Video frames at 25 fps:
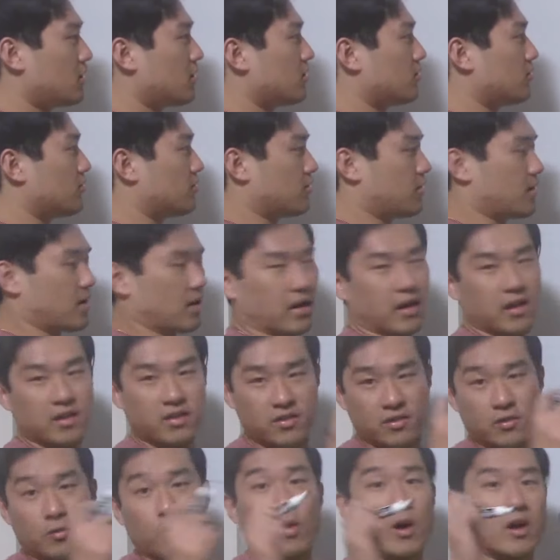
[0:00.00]
or
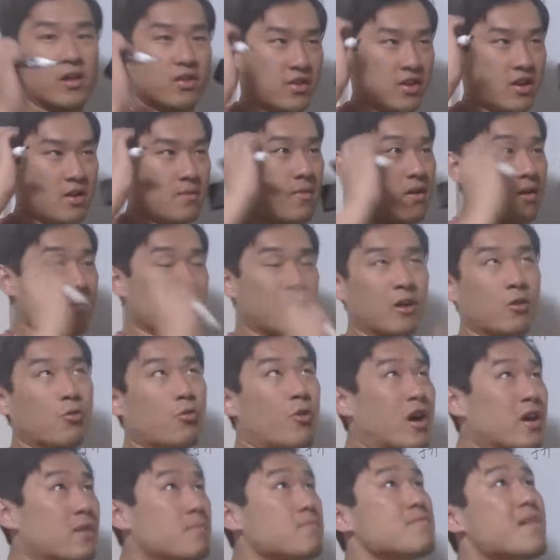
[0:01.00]
when I think about like
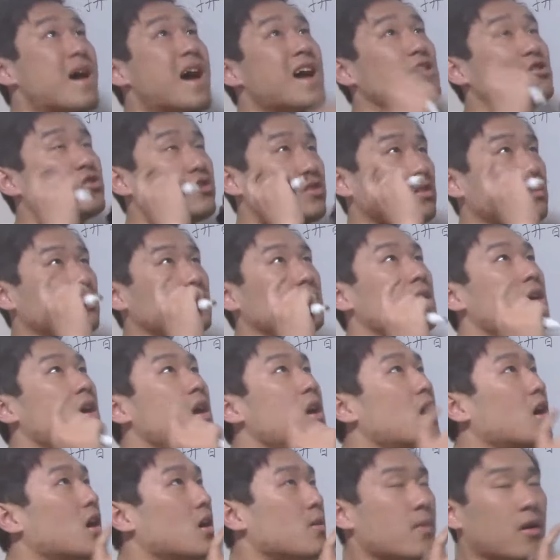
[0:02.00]
when I imagine
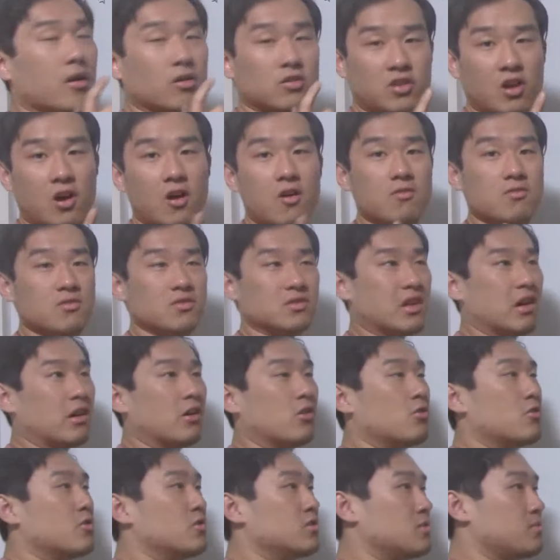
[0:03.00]
about tones, I
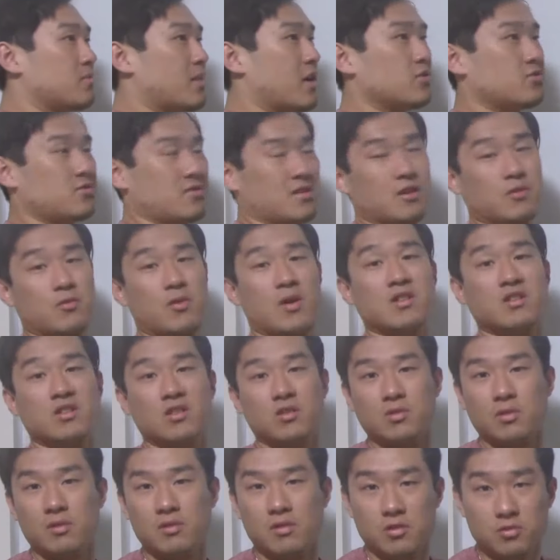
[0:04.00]
always imagine like riding a
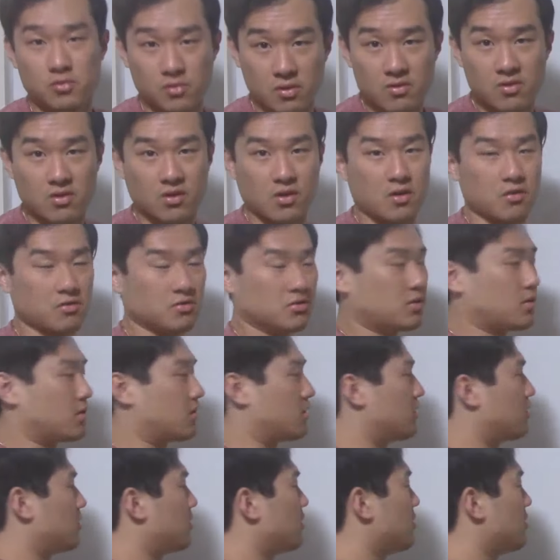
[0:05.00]
roller coaster.